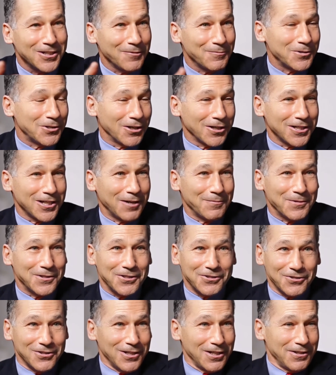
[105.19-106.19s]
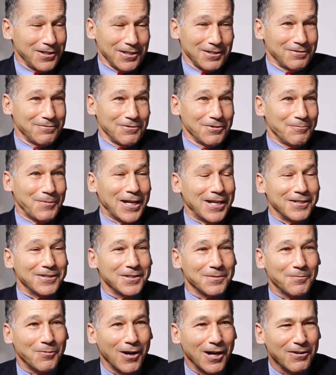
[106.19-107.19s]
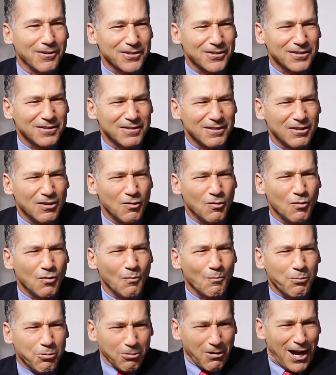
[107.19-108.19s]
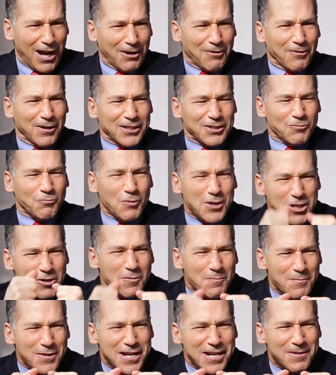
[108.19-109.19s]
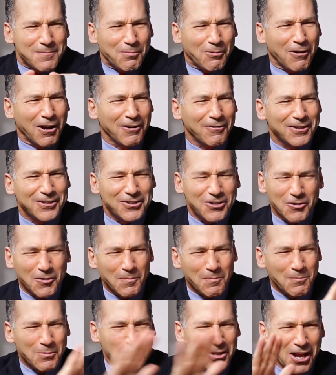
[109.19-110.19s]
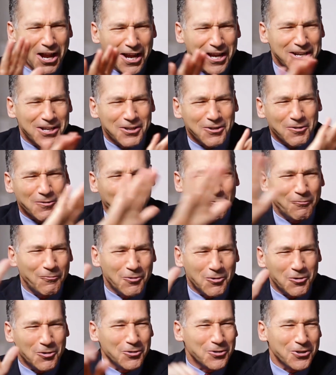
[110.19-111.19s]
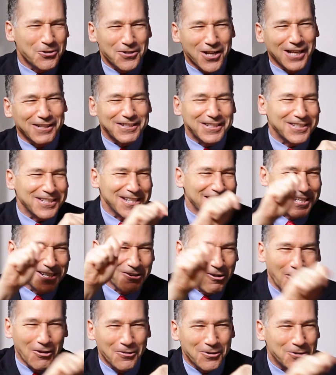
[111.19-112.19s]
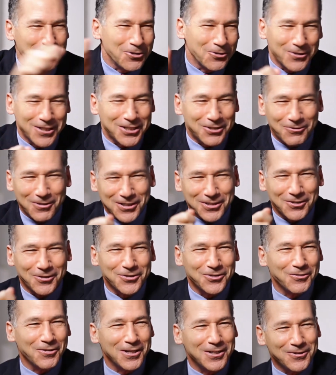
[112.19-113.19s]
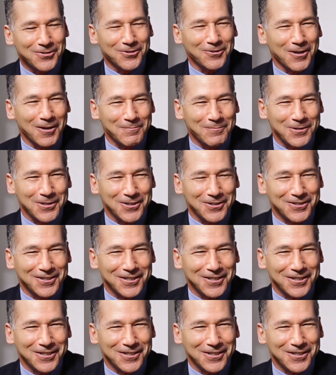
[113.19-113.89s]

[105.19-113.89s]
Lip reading: I've been talking to the opposition. I think you're making some progress." "Progress? What do you mean, progress? You're blind. You're a fool. You're not seeing all the dirty tricks those traders are up to."